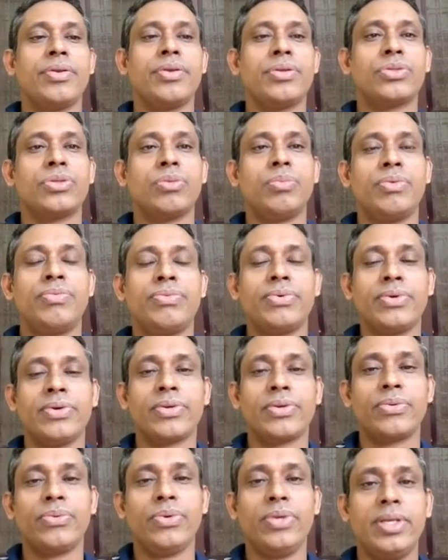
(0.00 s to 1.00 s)
So before
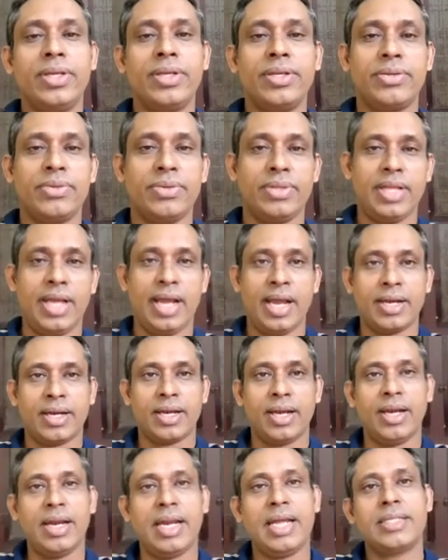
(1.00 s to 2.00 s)
going into that,
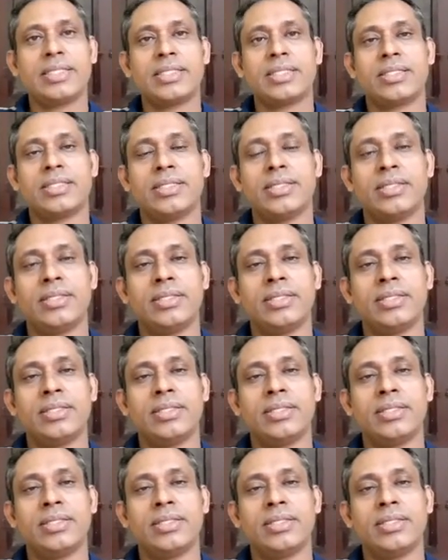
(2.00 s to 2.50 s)
let's